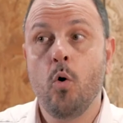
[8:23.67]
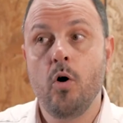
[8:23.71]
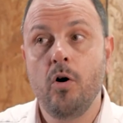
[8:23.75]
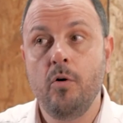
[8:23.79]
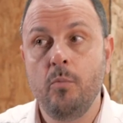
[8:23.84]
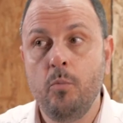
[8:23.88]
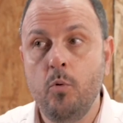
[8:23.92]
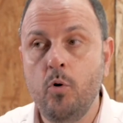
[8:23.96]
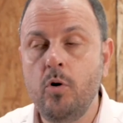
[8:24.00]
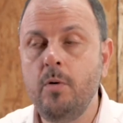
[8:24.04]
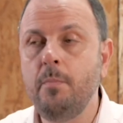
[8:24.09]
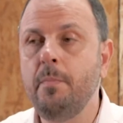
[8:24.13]
Or it
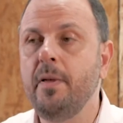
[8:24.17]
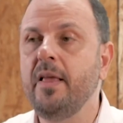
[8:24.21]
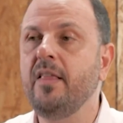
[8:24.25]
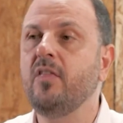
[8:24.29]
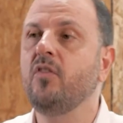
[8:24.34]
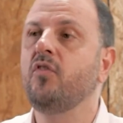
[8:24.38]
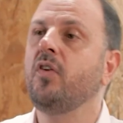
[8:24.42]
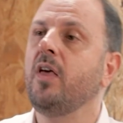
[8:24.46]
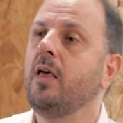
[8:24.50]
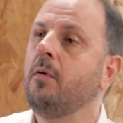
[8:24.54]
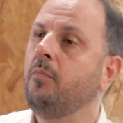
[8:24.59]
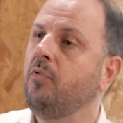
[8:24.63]
wouldn't be
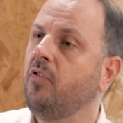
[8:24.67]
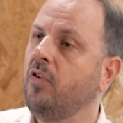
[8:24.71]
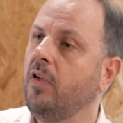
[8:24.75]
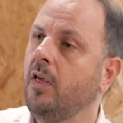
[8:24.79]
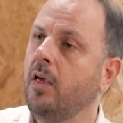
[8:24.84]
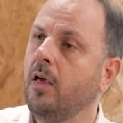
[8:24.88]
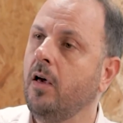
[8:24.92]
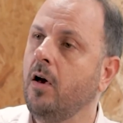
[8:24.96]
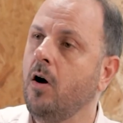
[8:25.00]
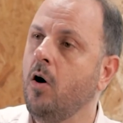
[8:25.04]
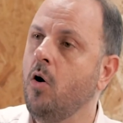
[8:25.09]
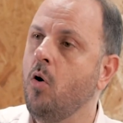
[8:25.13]
the same
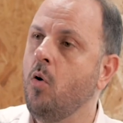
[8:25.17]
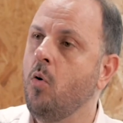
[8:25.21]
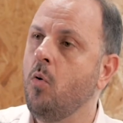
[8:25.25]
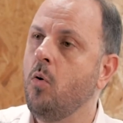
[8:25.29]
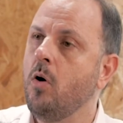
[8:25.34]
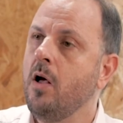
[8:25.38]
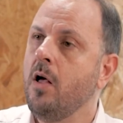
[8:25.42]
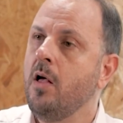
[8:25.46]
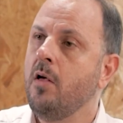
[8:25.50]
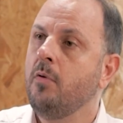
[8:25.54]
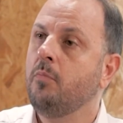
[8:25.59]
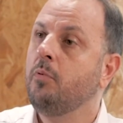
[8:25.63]

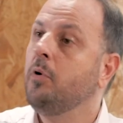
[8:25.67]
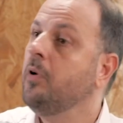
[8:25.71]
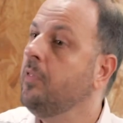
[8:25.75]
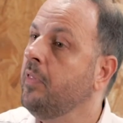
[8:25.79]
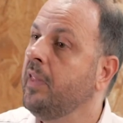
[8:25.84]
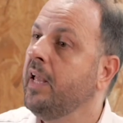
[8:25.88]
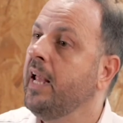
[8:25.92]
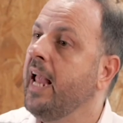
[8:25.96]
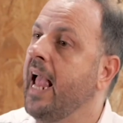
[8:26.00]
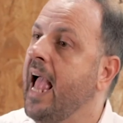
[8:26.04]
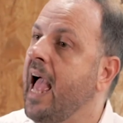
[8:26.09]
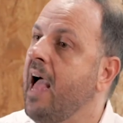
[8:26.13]
CEO when
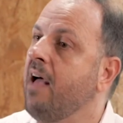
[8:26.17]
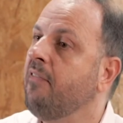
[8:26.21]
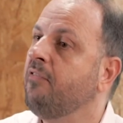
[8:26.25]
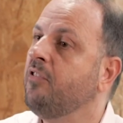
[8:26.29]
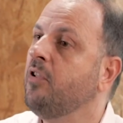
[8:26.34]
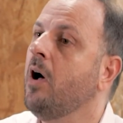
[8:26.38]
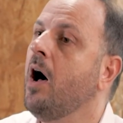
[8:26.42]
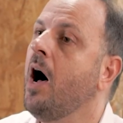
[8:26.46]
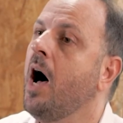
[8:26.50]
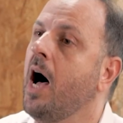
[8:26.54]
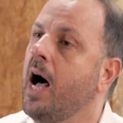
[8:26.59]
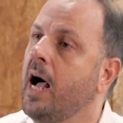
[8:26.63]
they have
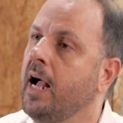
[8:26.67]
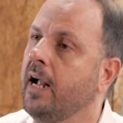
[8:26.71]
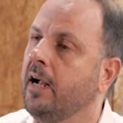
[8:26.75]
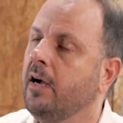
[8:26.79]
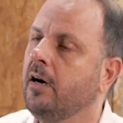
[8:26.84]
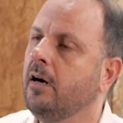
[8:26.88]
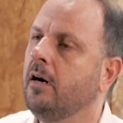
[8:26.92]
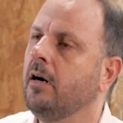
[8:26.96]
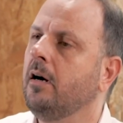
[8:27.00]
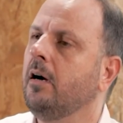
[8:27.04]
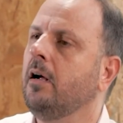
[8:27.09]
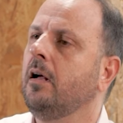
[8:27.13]
to
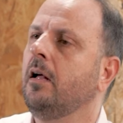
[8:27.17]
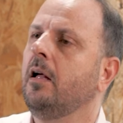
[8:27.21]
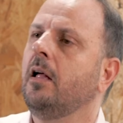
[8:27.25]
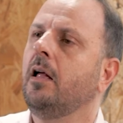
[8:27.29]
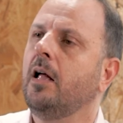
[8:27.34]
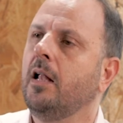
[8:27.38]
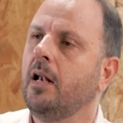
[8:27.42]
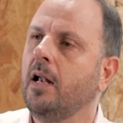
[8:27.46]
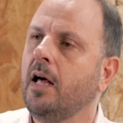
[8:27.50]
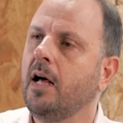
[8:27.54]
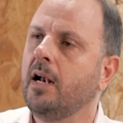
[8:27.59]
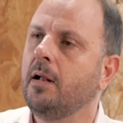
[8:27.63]
hire
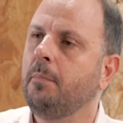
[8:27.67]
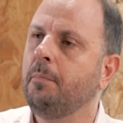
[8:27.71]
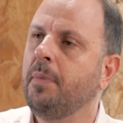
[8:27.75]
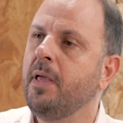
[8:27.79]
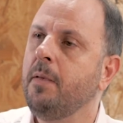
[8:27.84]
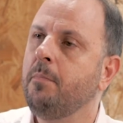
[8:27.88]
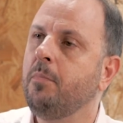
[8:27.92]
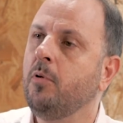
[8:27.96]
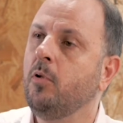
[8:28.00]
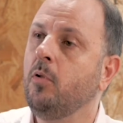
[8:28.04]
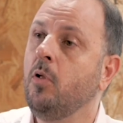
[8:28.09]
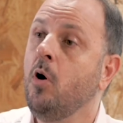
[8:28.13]
a lot of
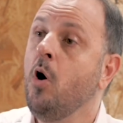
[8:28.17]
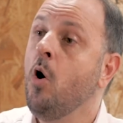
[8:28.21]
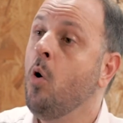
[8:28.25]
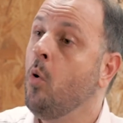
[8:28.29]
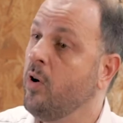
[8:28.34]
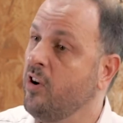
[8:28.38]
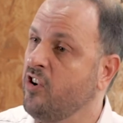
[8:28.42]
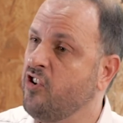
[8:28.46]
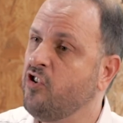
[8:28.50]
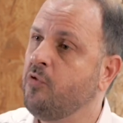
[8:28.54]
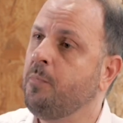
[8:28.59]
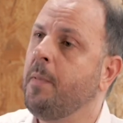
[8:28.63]
people
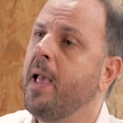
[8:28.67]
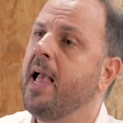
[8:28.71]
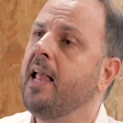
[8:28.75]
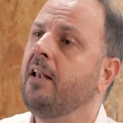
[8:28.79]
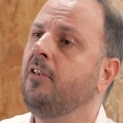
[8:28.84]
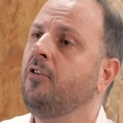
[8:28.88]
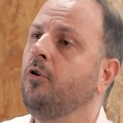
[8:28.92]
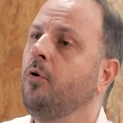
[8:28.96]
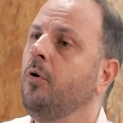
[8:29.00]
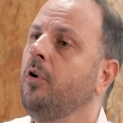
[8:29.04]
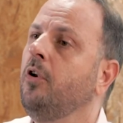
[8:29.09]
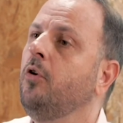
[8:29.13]
or
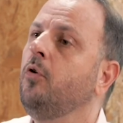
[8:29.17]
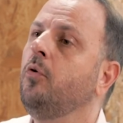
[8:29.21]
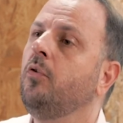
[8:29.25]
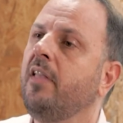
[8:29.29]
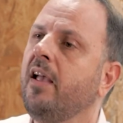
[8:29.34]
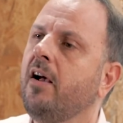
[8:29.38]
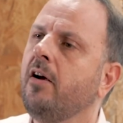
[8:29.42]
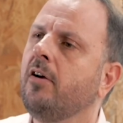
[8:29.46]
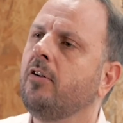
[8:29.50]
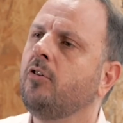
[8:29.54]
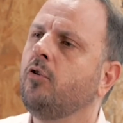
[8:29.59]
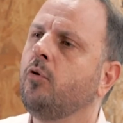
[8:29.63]
expand to a new
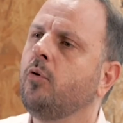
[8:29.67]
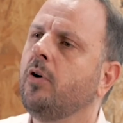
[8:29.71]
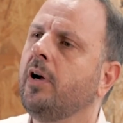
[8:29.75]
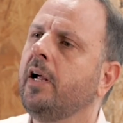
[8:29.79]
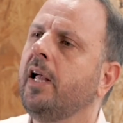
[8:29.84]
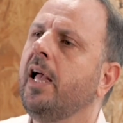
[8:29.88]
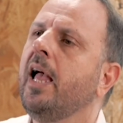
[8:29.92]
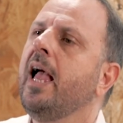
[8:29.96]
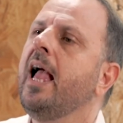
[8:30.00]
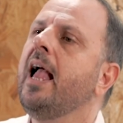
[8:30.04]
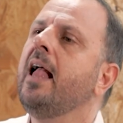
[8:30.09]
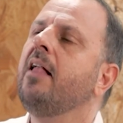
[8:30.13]

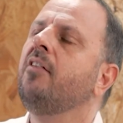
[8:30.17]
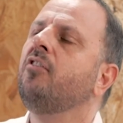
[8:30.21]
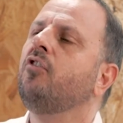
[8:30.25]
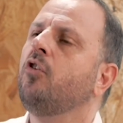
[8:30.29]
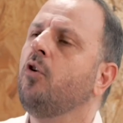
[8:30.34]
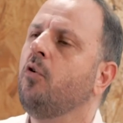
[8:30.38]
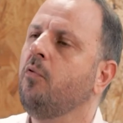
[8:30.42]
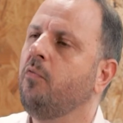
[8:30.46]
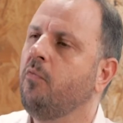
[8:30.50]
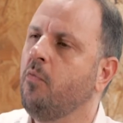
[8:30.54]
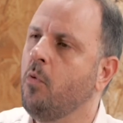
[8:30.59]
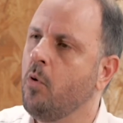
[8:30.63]
territory and
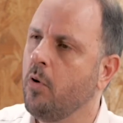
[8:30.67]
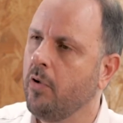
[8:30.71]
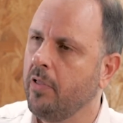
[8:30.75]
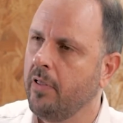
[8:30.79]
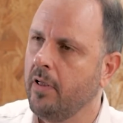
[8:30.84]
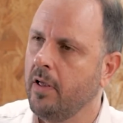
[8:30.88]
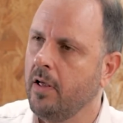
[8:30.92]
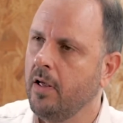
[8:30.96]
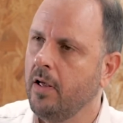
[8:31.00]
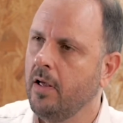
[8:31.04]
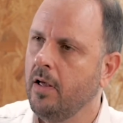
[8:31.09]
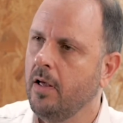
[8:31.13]
so forth.